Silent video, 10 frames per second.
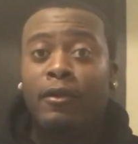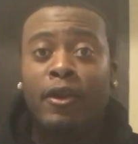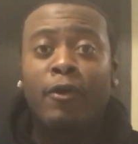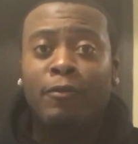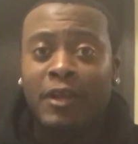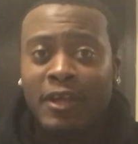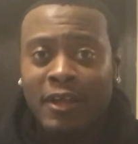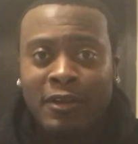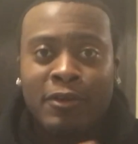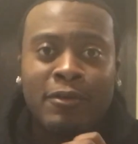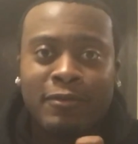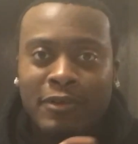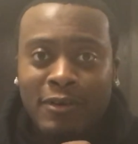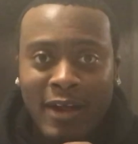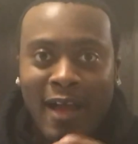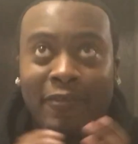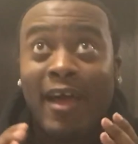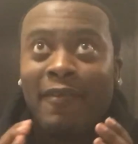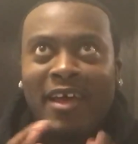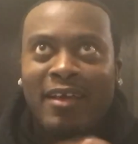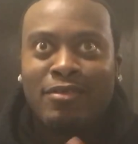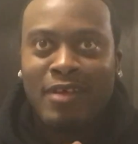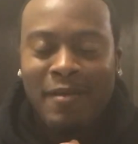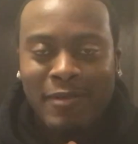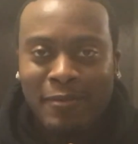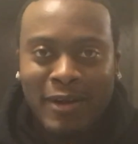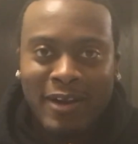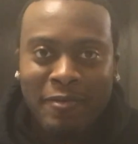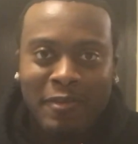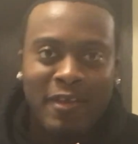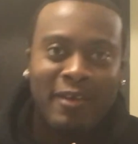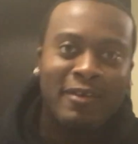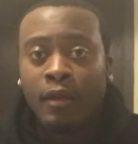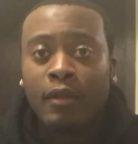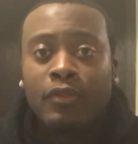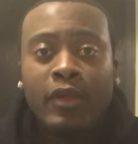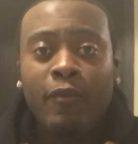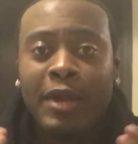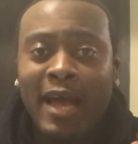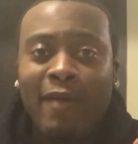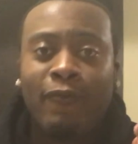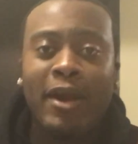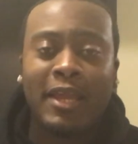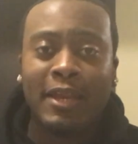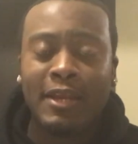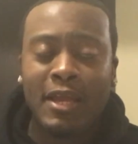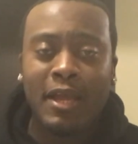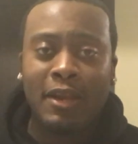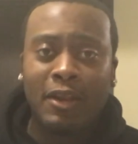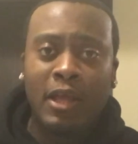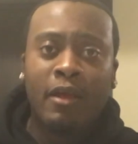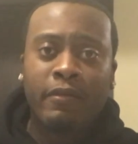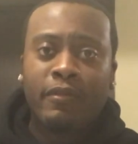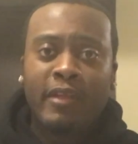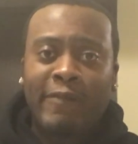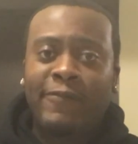No, Negan, you don't have to have that excitement about everything. Then we got Rick and Negan. They